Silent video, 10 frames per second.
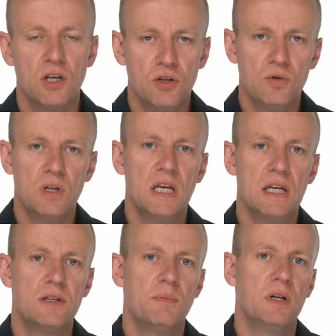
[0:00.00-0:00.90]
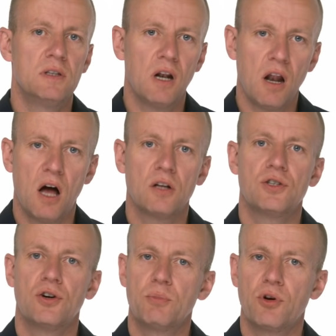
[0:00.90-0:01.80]
you need to build a
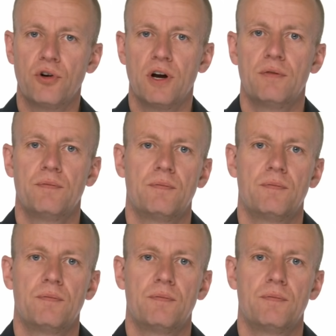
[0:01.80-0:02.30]
long-term career.